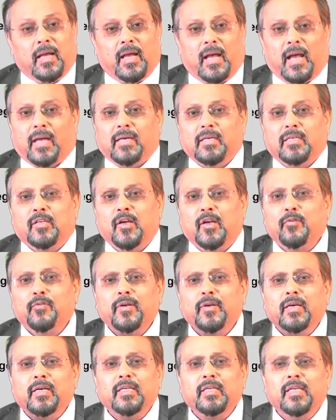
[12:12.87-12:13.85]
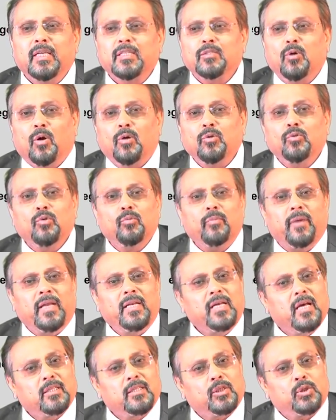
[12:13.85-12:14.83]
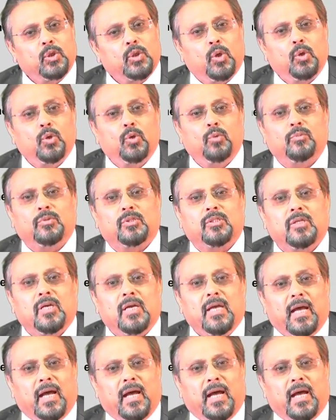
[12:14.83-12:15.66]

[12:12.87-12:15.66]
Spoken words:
and definitely he has gone to many other showrooms